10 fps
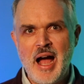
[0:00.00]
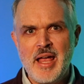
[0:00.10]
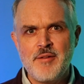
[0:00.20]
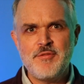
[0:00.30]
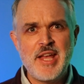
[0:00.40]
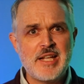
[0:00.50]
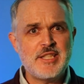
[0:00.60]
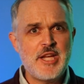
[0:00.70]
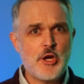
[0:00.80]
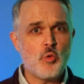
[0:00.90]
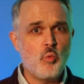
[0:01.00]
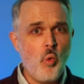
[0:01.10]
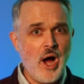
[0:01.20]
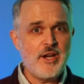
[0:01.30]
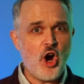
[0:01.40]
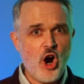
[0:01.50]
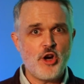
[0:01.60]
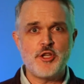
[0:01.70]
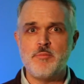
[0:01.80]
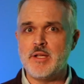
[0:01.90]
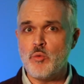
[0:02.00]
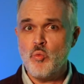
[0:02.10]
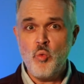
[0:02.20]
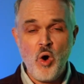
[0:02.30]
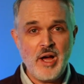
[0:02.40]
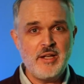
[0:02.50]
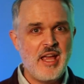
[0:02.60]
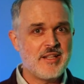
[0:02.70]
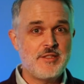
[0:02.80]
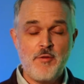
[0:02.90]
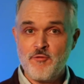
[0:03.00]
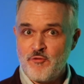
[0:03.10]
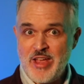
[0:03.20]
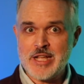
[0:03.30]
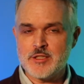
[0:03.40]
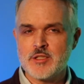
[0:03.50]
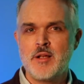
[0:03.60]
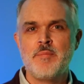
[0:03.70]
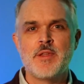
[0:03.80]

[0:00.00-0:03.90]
I have yet to hear one argument, one defense